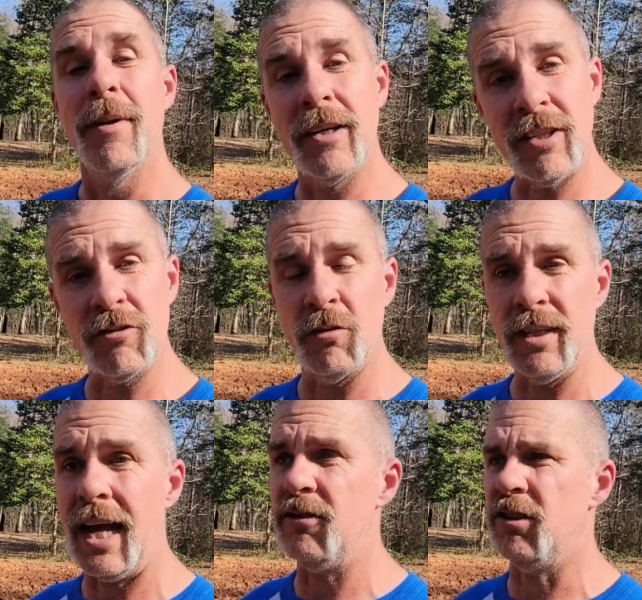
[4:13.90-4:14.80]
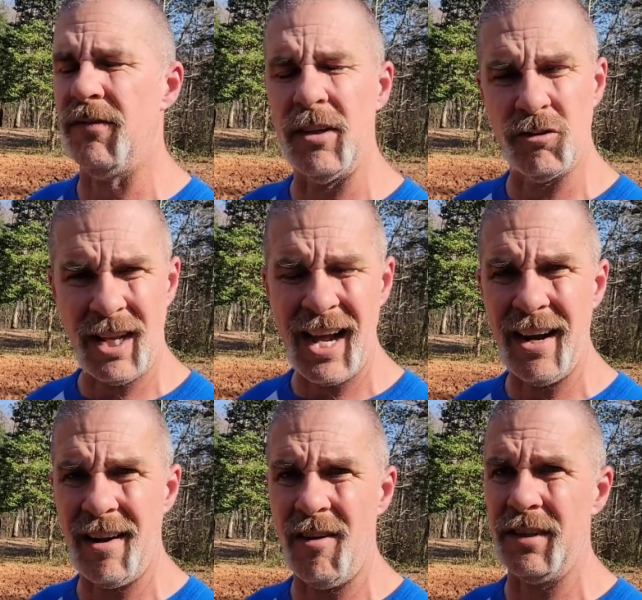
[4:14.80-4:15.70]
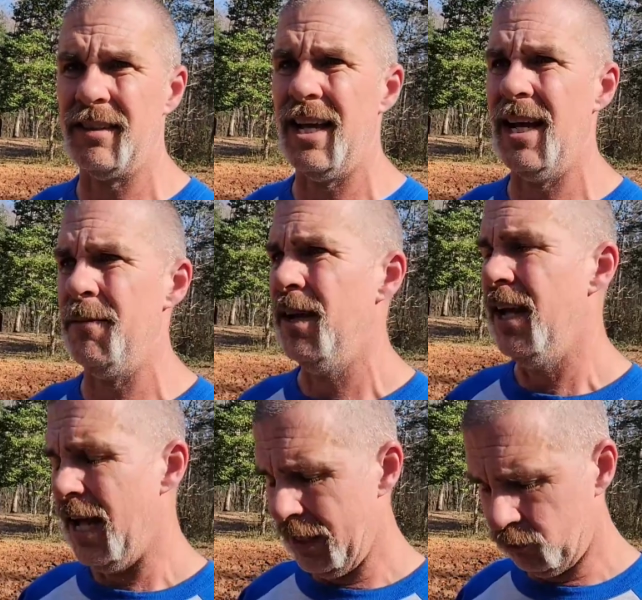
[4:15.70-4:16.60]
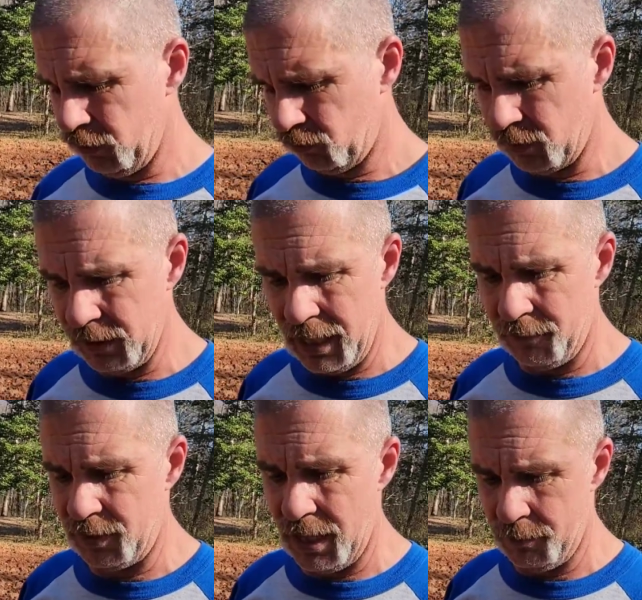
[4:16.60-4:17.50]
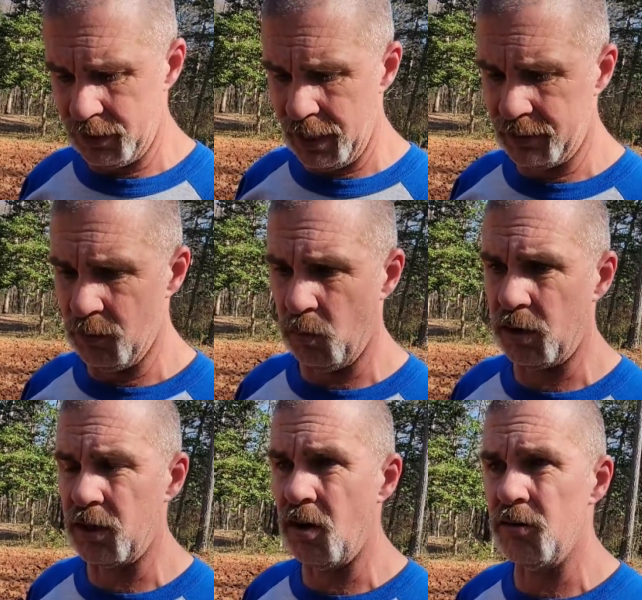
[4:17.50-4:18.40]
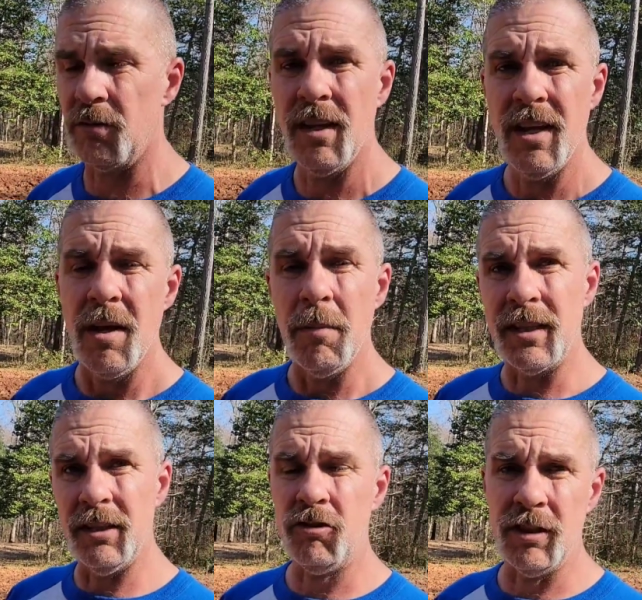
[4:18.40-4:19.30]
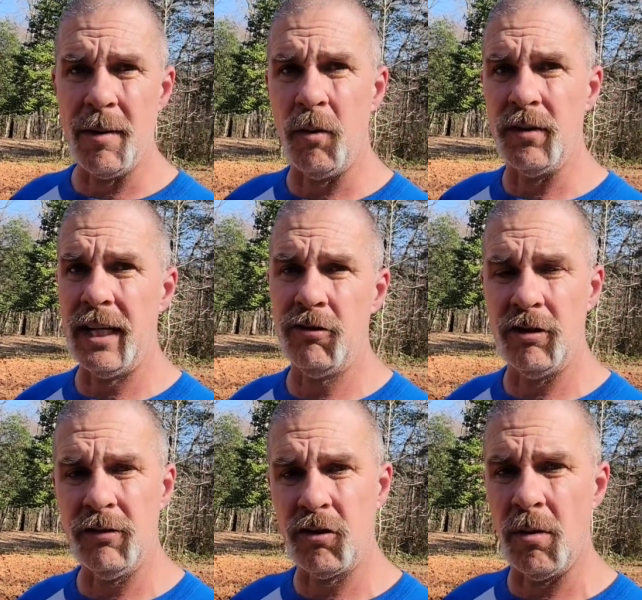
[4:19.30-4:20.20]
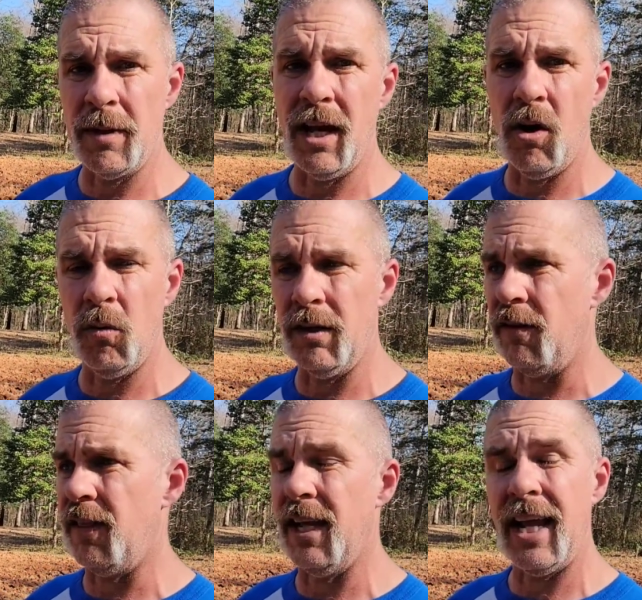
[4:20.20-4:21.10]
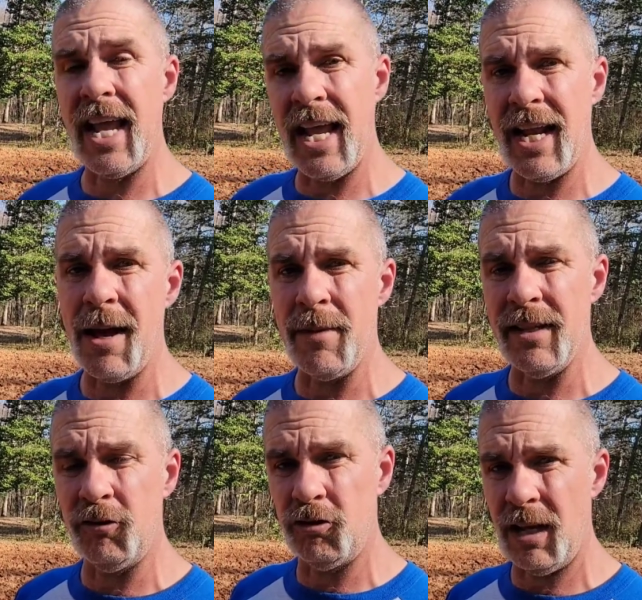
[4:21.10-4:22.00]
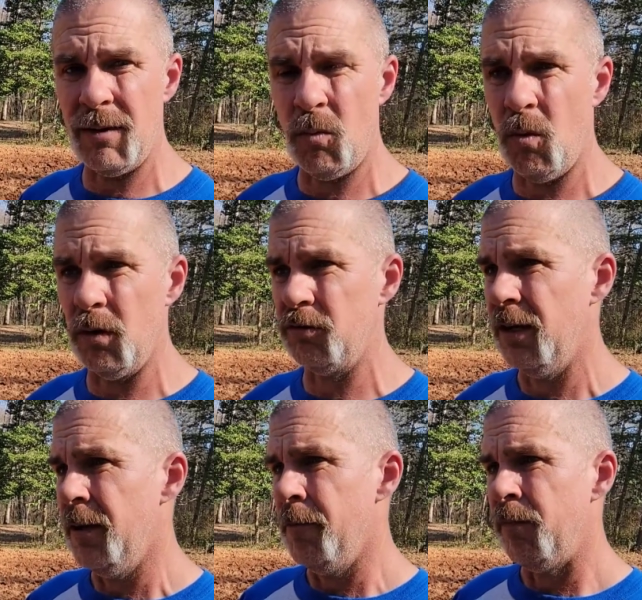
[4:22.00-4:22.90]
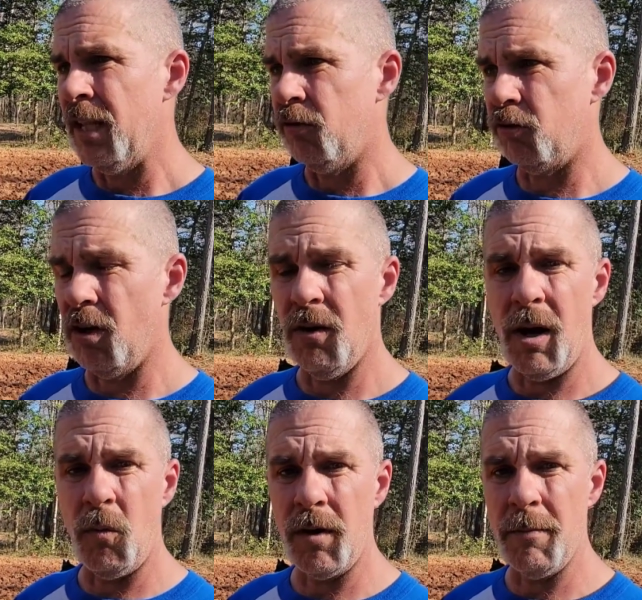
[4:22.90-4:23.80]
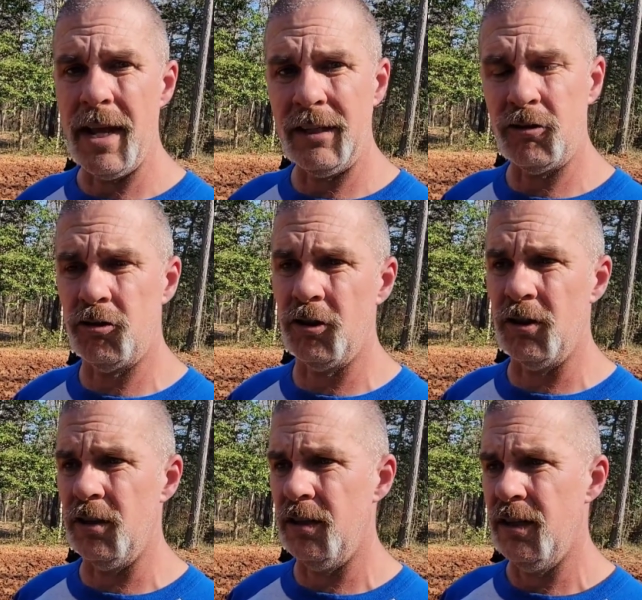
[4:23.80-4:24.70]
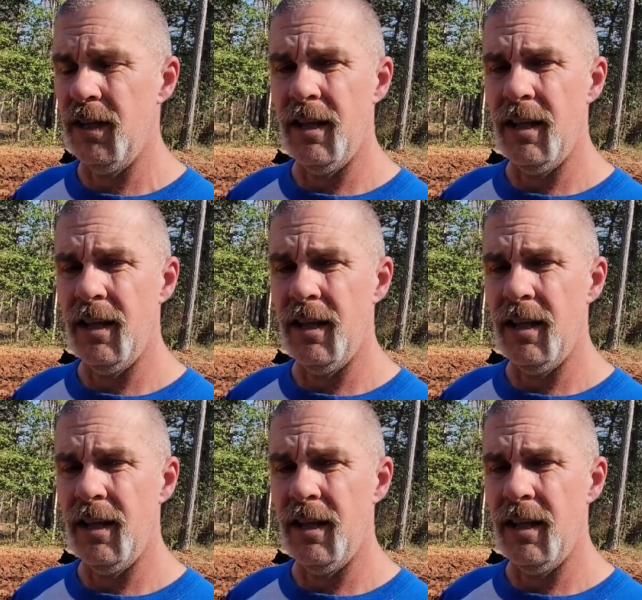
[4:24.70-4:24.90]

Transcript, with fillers: because I was on night shift. I was tired all the time. I just didn't have time to get out there and work at gardens. But this year I'm on day shift. It's going to be a whole different thing. And I'm in shed wars. So I want to make sure